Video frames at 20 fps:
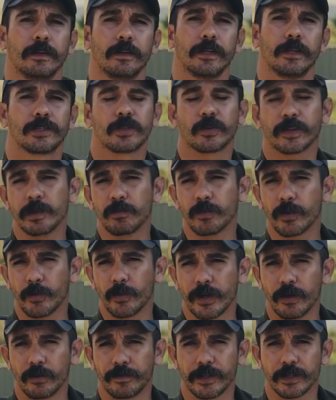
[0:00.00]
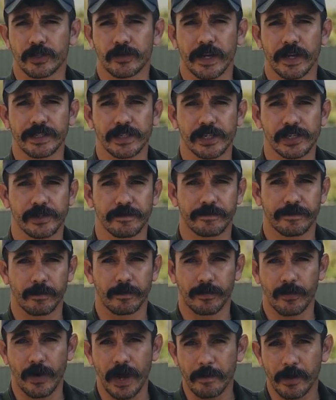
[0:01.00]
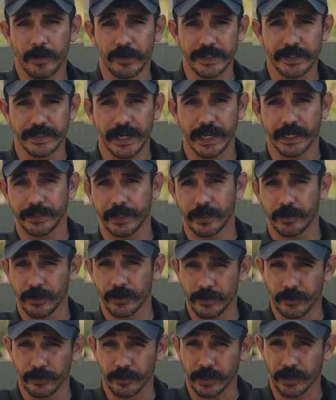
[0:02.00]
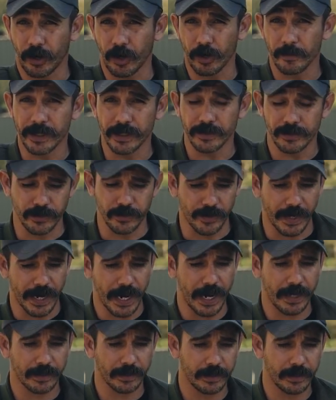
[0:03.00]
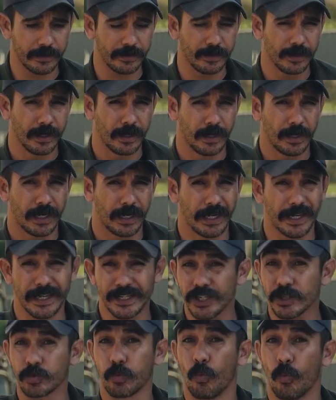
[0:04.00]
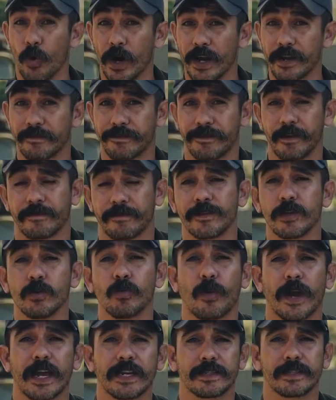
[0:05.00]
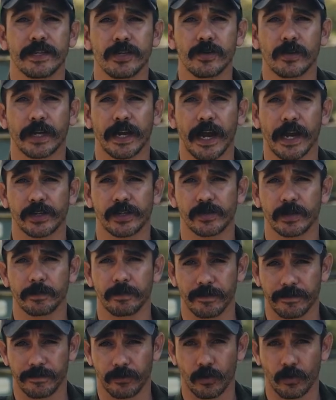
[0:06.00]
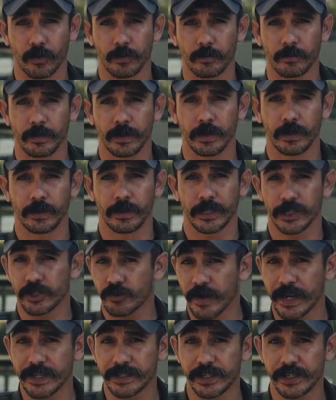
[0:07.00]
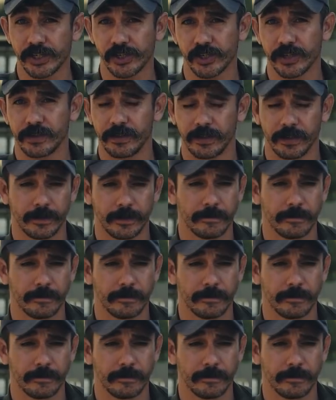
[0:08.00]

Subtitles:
So again, we went over the transition from primary to secondary, your carbine to your handgun. That's just one of a few ways that you could actually perform the transition.